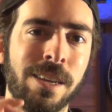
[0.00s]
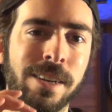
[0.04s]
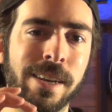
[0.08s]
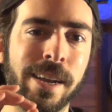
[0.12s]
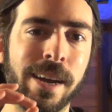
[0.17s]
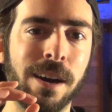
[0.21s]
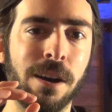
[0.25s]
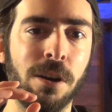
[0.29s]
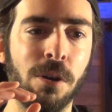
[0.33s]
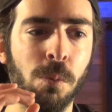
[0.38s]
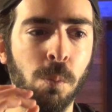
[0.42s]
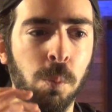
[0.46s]

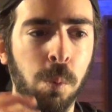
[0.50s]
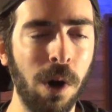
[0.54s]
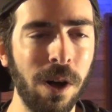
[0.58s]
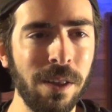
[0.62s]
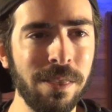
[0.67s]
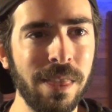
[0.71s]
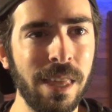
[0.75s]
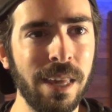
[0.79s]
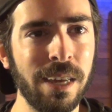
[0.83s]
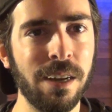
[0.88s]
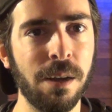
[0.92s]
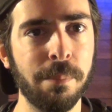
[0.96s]
Now,
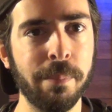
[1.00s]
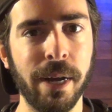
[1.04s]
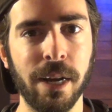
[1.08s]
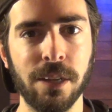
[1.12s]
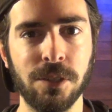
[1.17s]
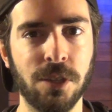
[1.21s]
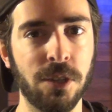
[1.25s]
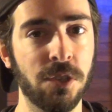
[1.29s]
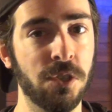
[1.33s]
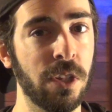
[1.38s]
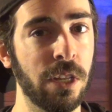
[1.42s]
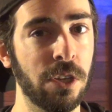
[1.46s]
one thing
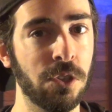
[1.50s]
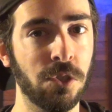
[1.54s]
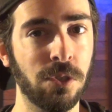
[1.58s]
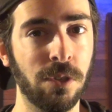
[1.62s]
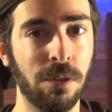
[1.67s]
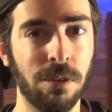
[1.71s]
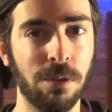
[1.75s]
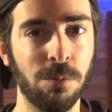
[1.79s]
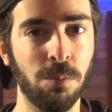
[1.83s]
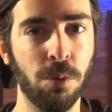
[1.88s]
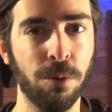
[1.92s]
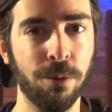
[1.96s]
about Disney
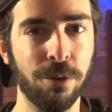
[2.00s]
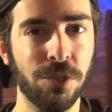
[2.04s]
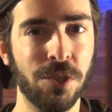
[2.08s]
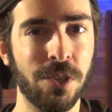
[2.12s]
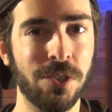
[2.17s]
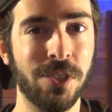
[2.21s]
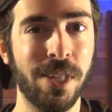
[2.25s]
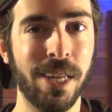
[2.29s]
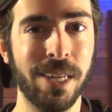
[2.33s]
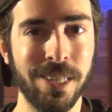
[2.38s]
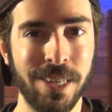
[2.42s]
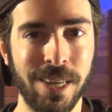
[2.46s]
Star
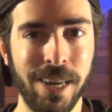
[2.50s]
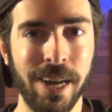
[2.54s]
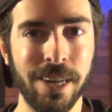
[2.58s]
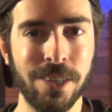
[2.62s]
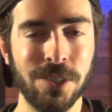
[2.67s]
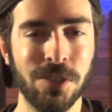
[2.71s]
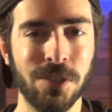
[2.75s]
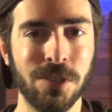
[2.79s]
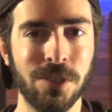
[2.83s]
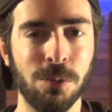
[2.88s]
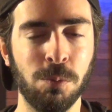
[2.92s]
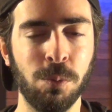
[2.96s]
Wars is that,
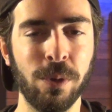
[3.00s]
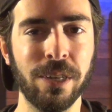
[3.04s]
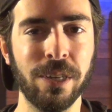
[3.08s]
yes,